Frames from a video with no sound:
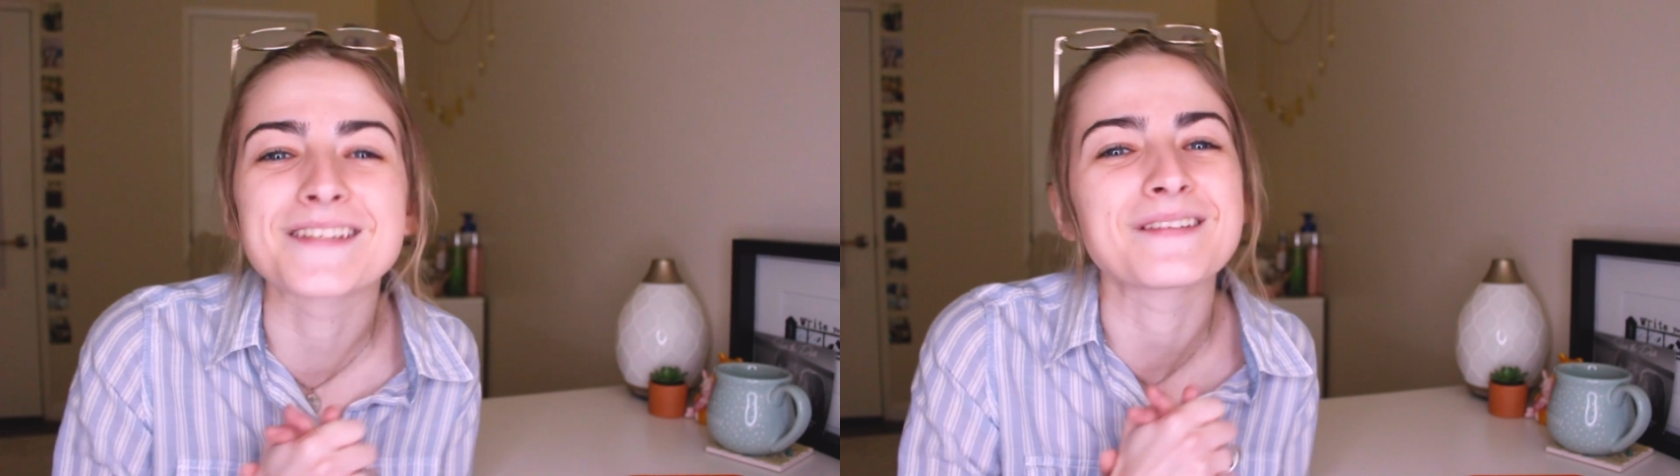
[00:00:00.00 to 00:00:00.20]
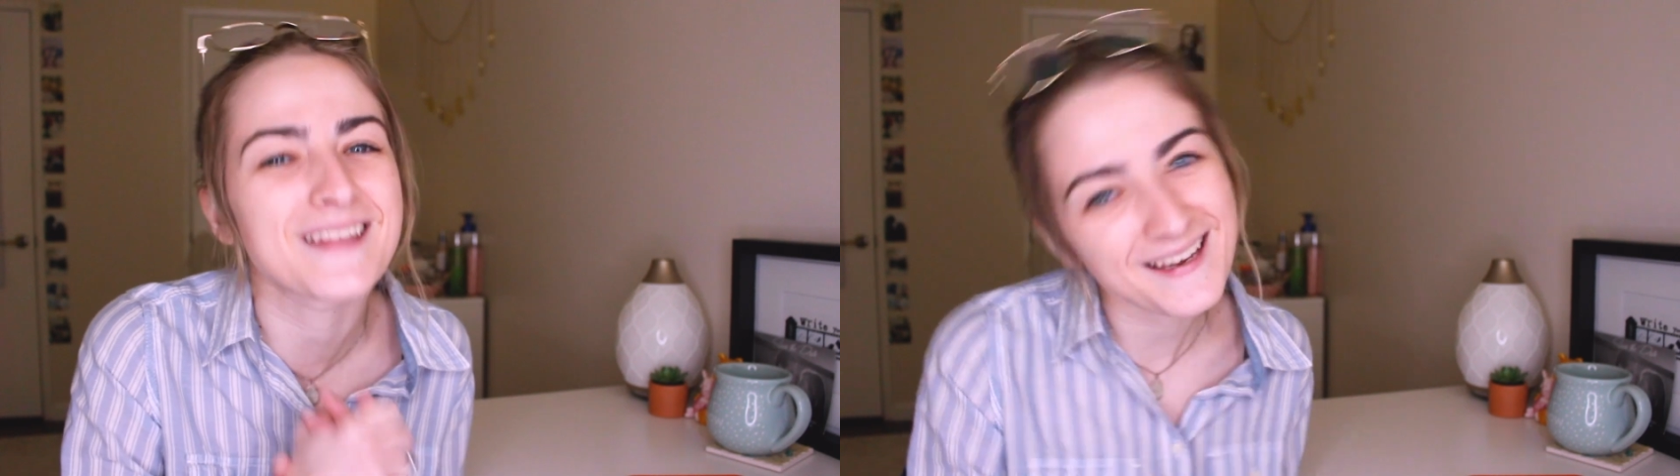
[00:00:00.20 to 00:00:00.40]

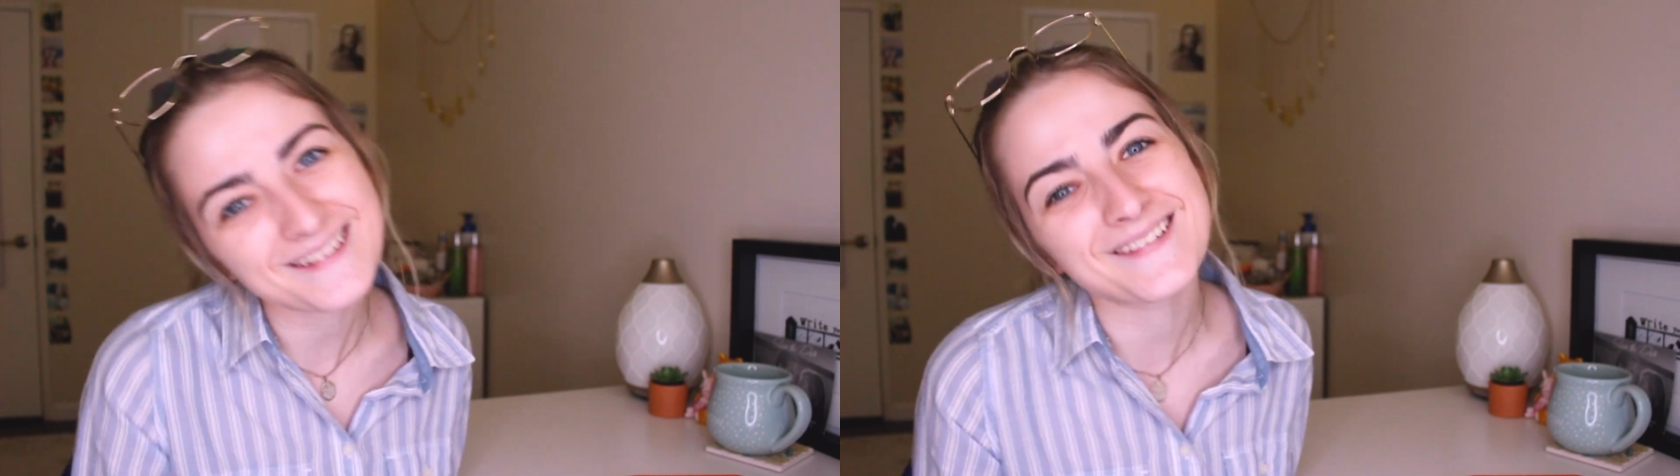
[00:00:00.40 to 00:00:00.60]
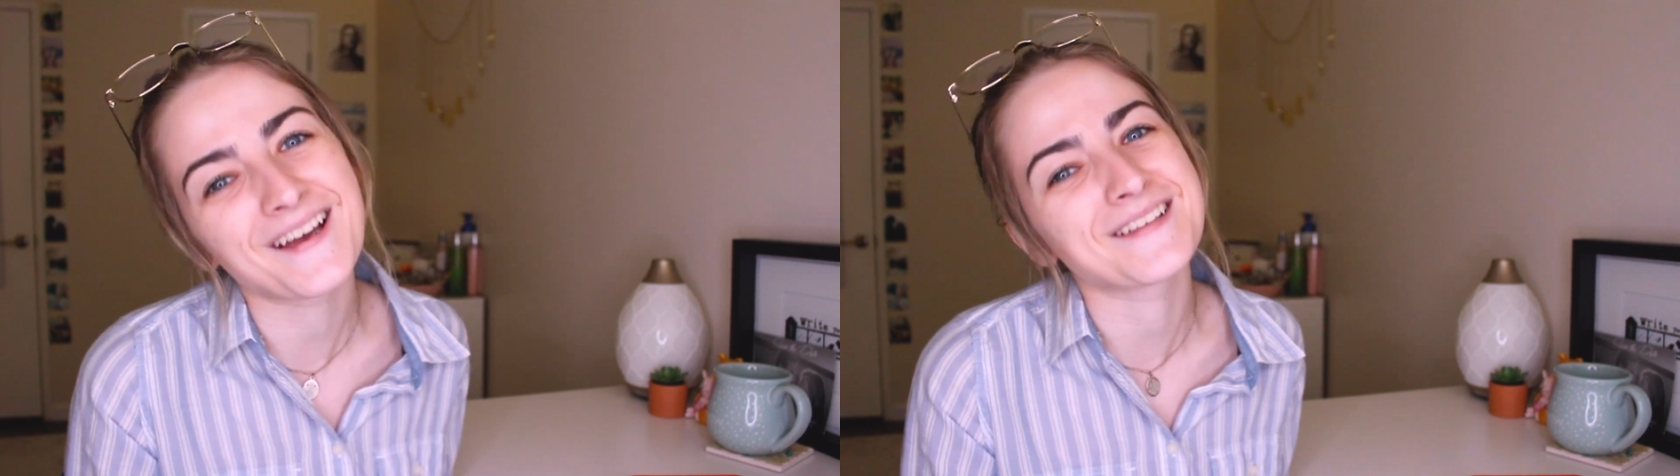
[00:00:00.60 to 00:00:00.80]
so
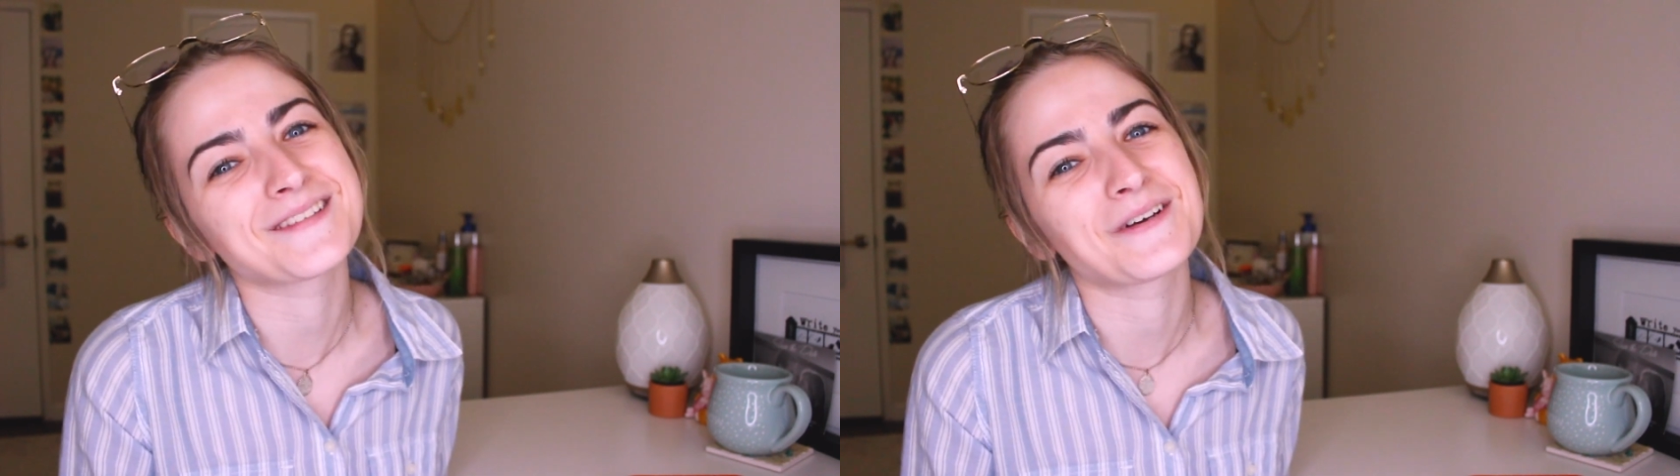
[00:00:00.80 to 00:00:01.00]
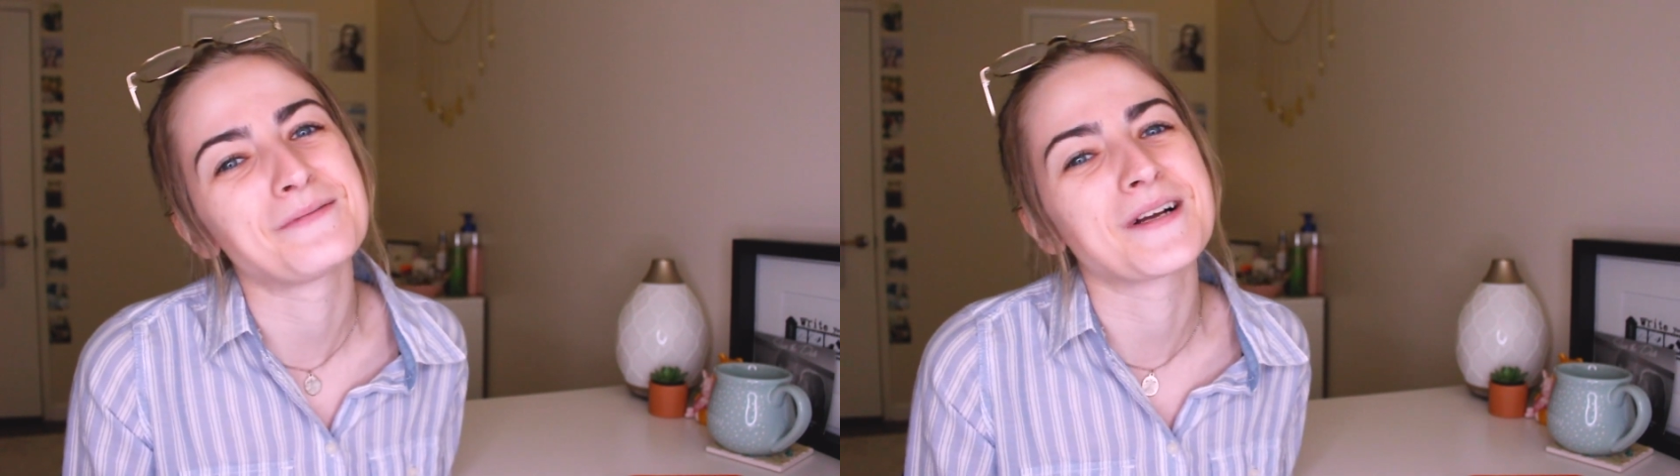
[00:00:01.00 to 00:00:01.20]
thank you
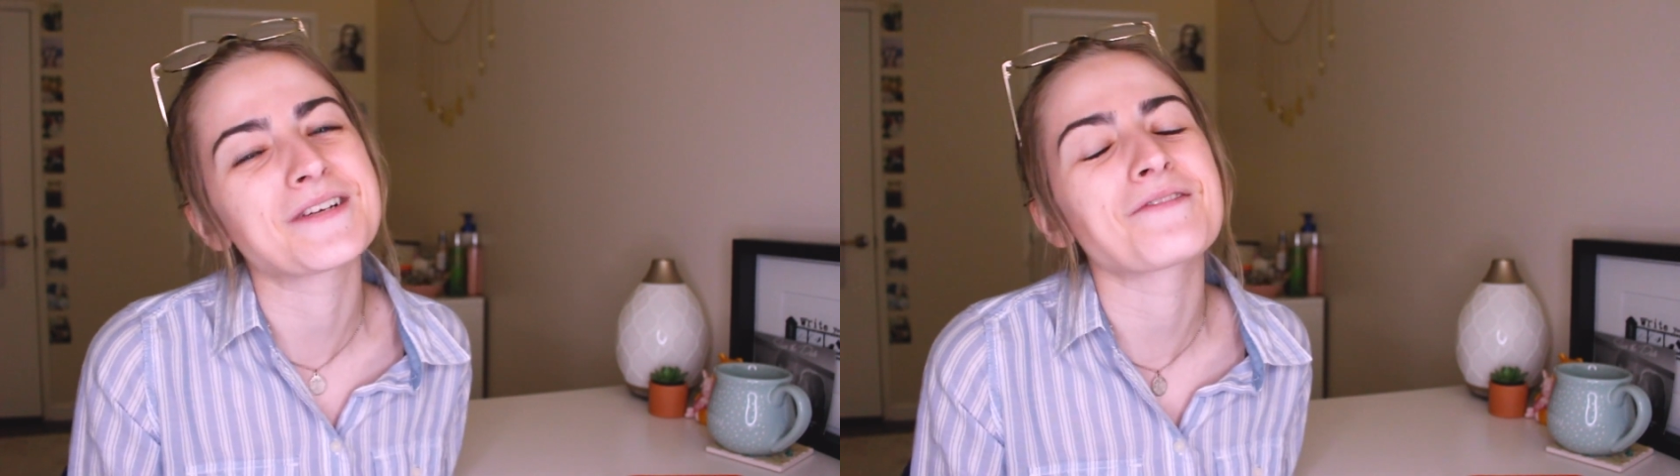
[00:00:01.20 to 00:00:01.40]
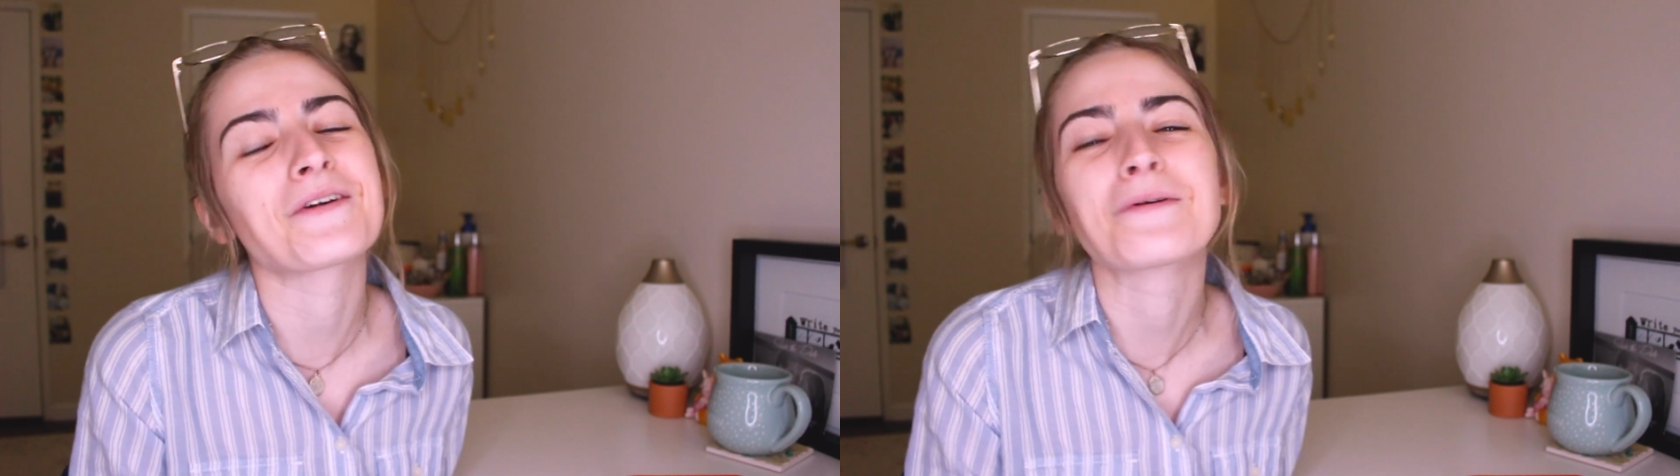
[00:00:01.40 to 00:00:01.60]
guys so
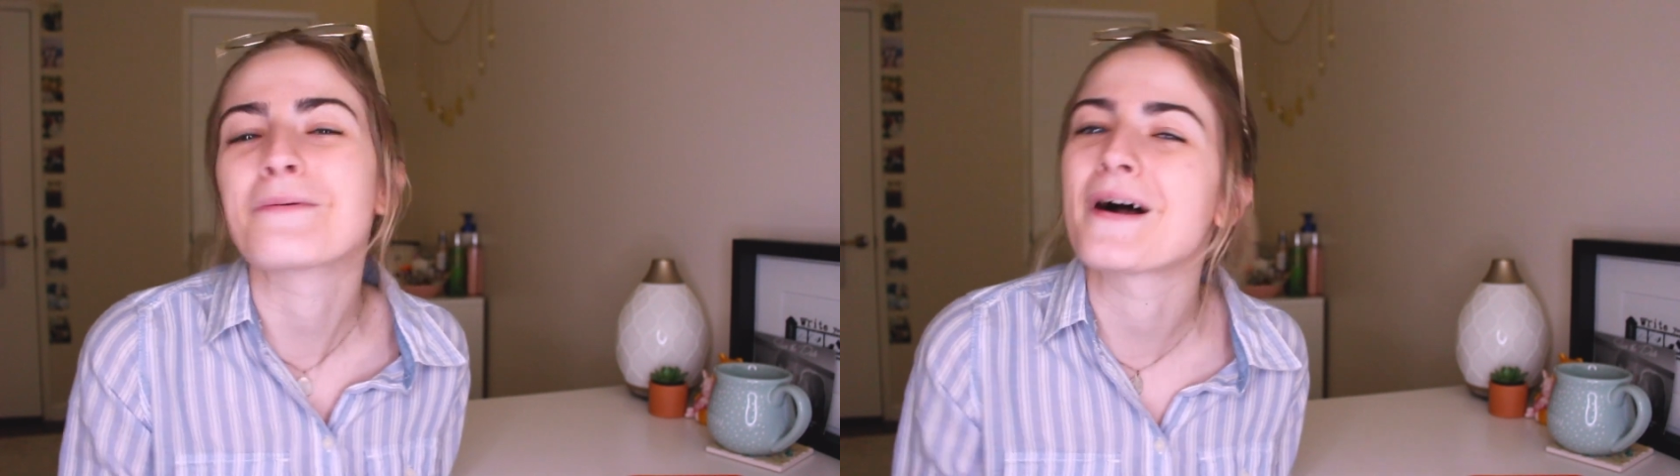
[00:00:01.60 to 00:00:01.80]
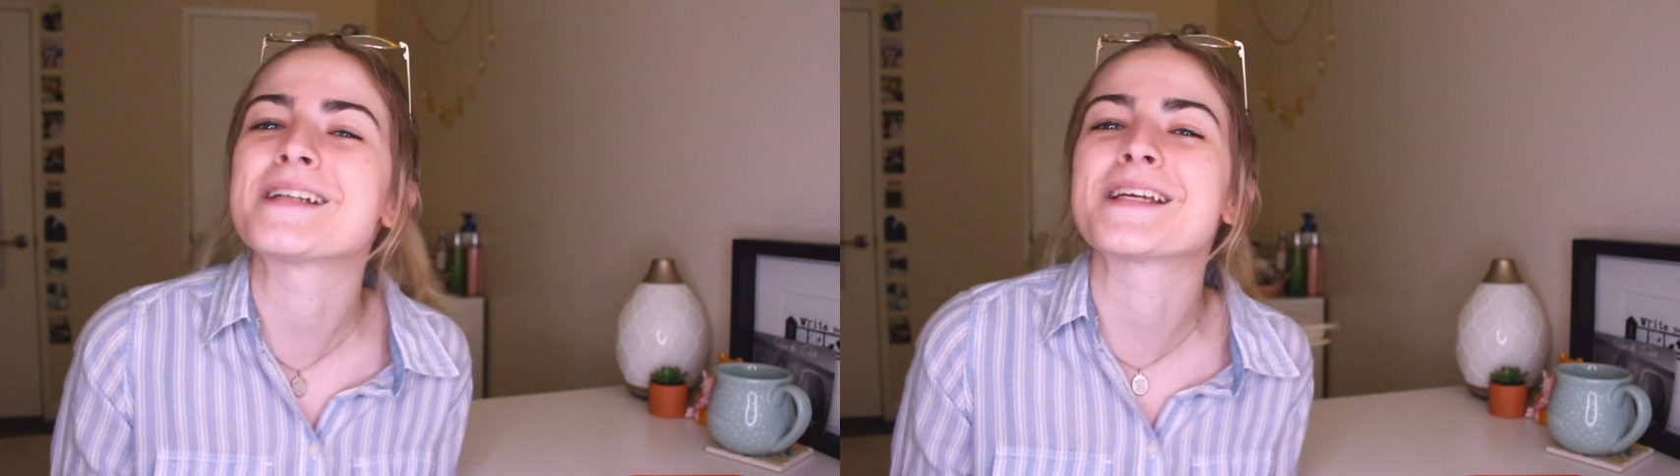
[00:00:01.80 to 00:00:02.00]
much for
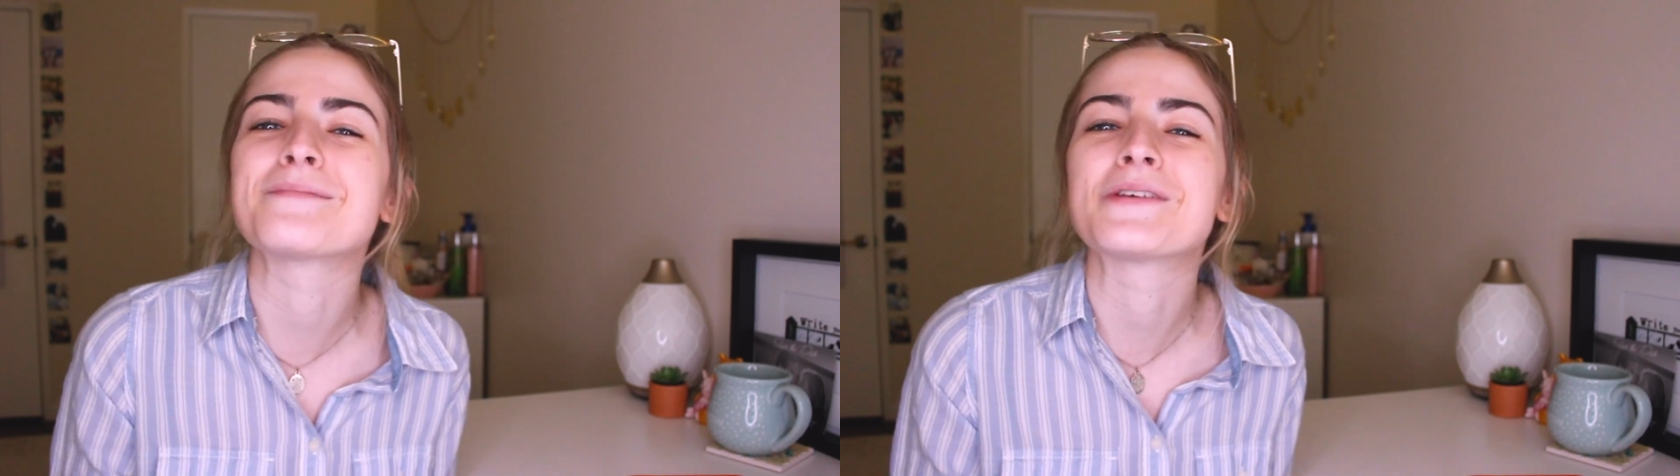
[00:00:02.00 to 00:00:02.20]
watching.